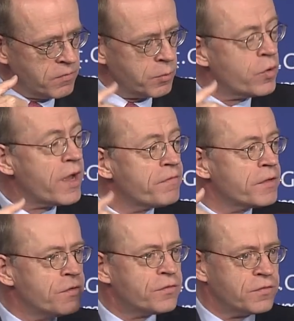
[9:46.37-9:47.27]
from
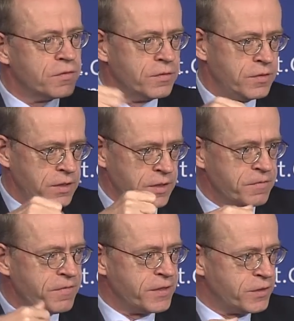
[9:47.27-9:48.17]
whoever is the
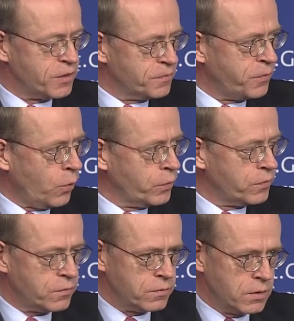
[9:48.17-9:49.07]
inventing
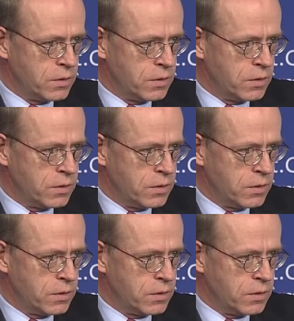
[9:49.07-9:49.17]
force